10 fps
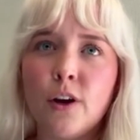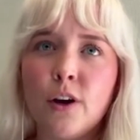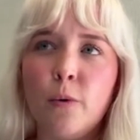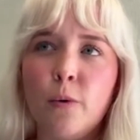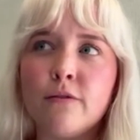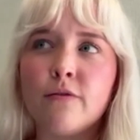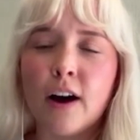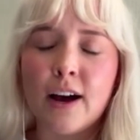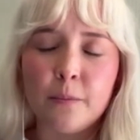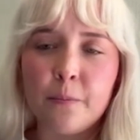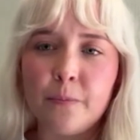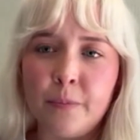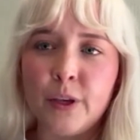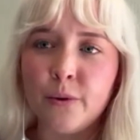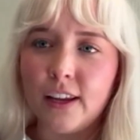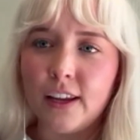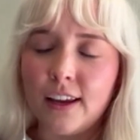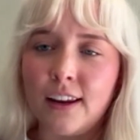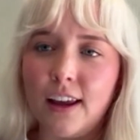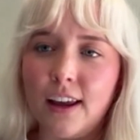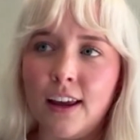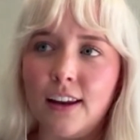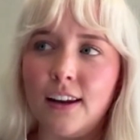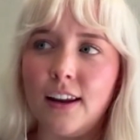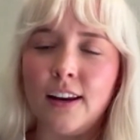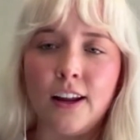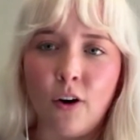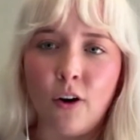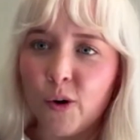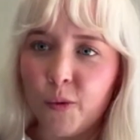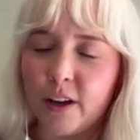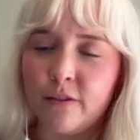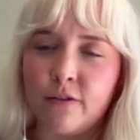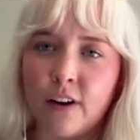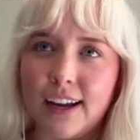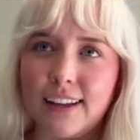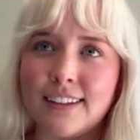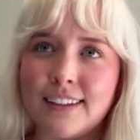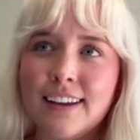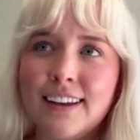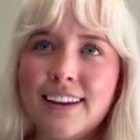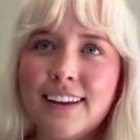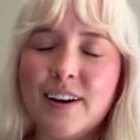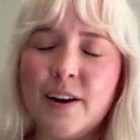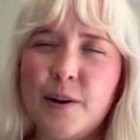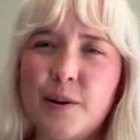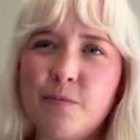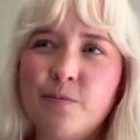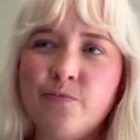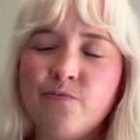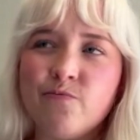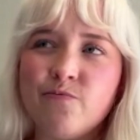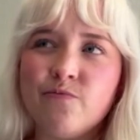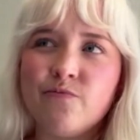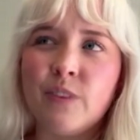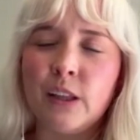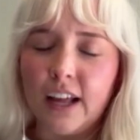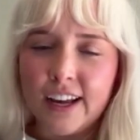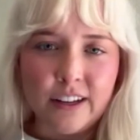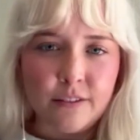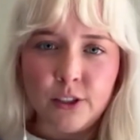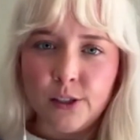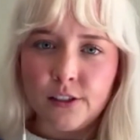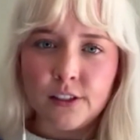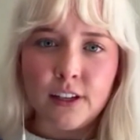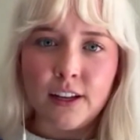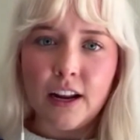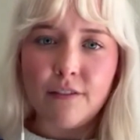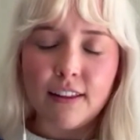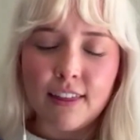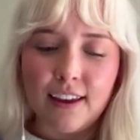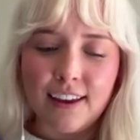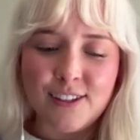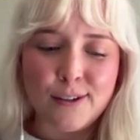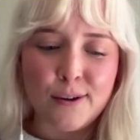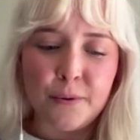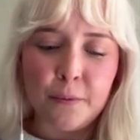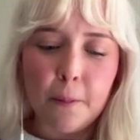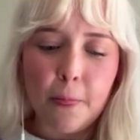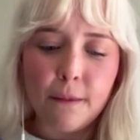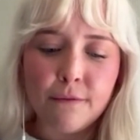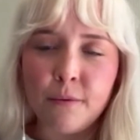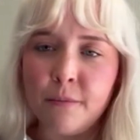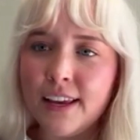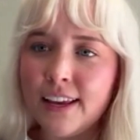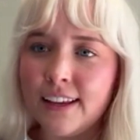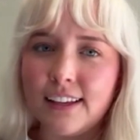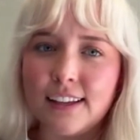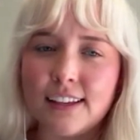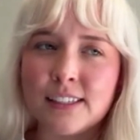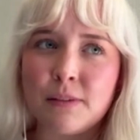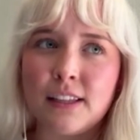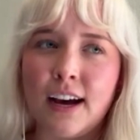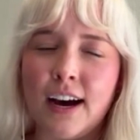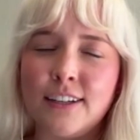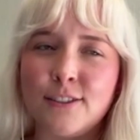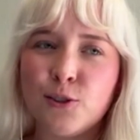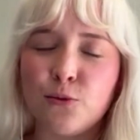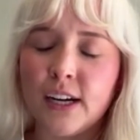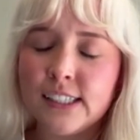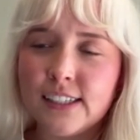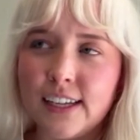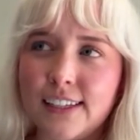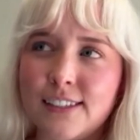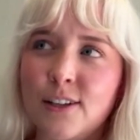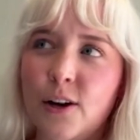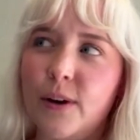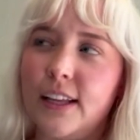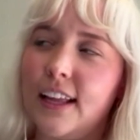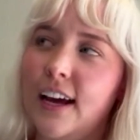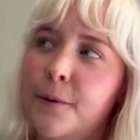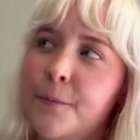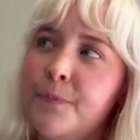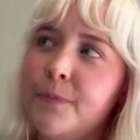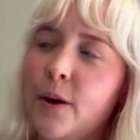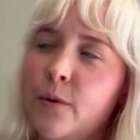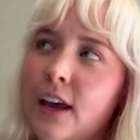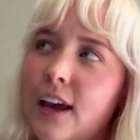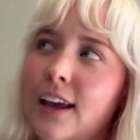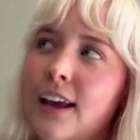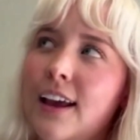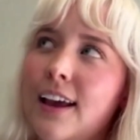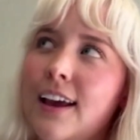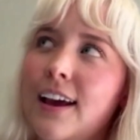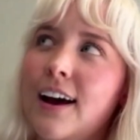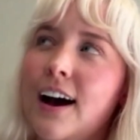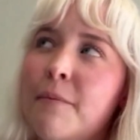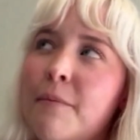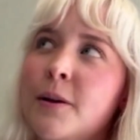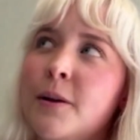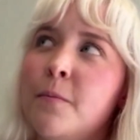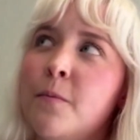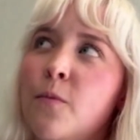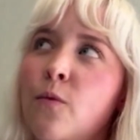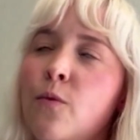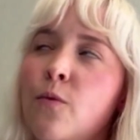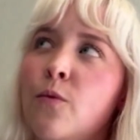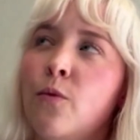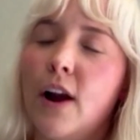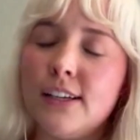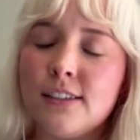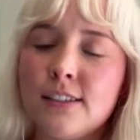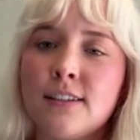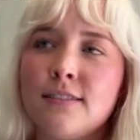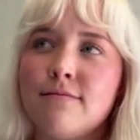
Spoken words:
we can find beauty in it all. We can find um, the light of Jesus in everything. And so for me, something that I just rest in is knowing that, okay, I'm going to rest